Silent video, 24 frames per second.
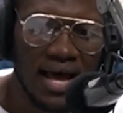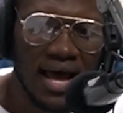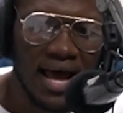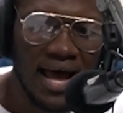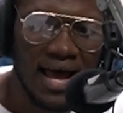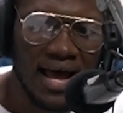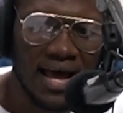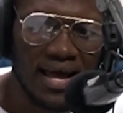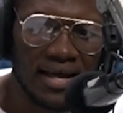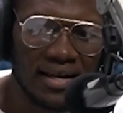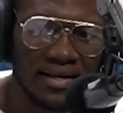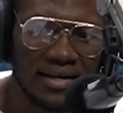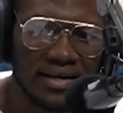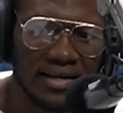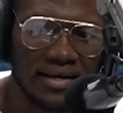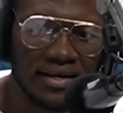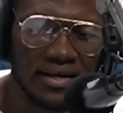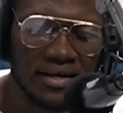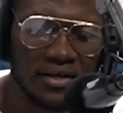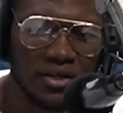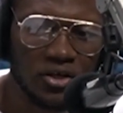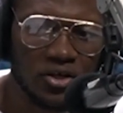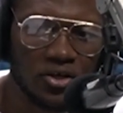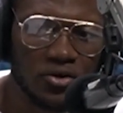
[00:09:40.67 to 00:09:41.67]

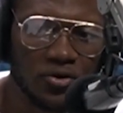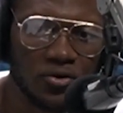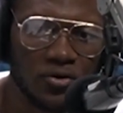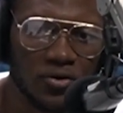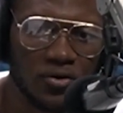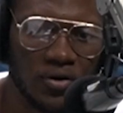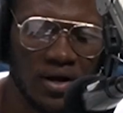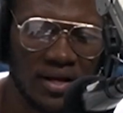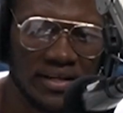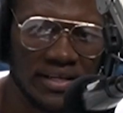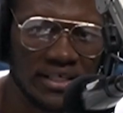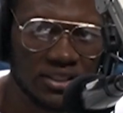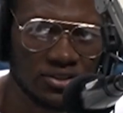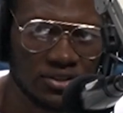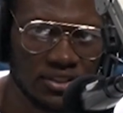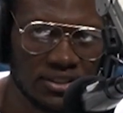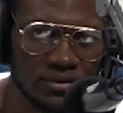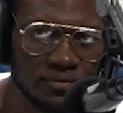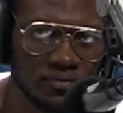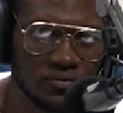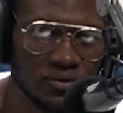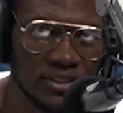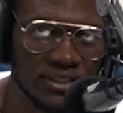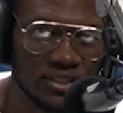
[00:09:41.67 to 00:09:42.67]
And you know, this was
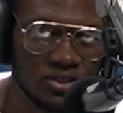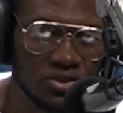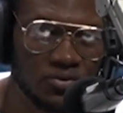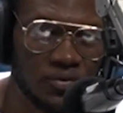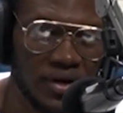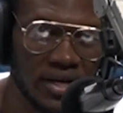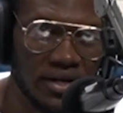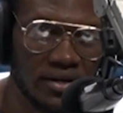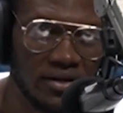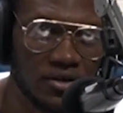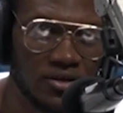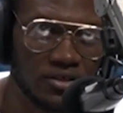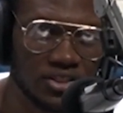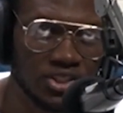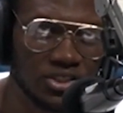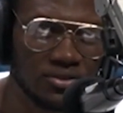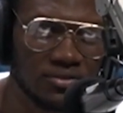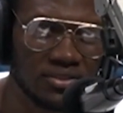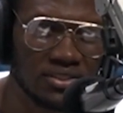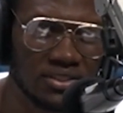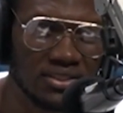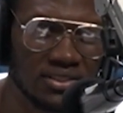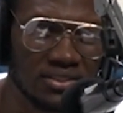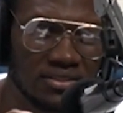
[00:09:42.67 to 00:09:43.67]
when the
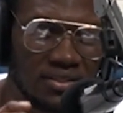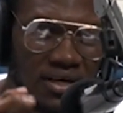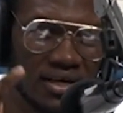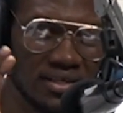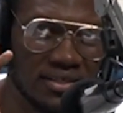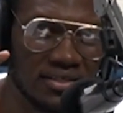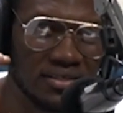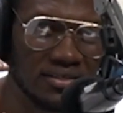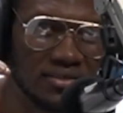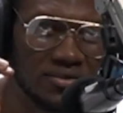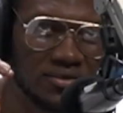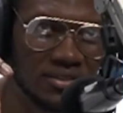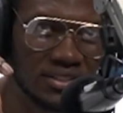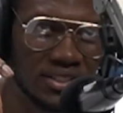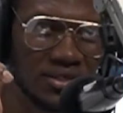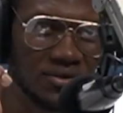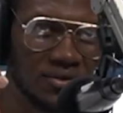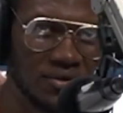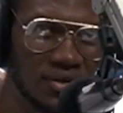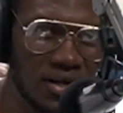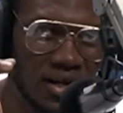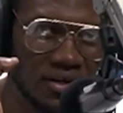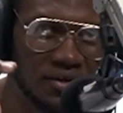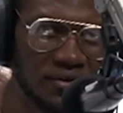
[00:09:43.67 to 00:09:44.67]
country was on the quote
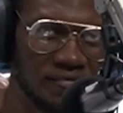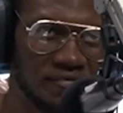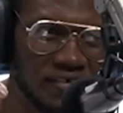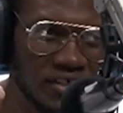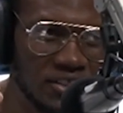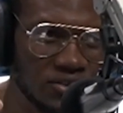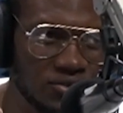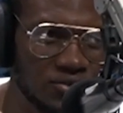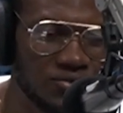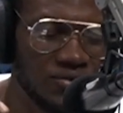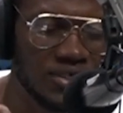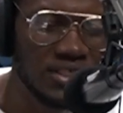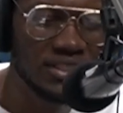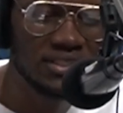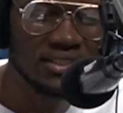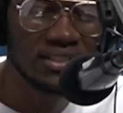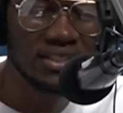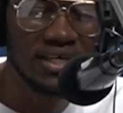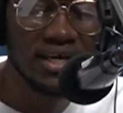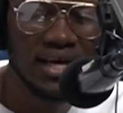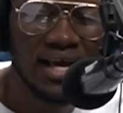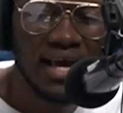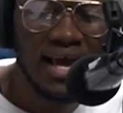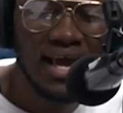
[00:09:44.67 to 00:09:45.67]
unquote lockdown for the 2 weeks.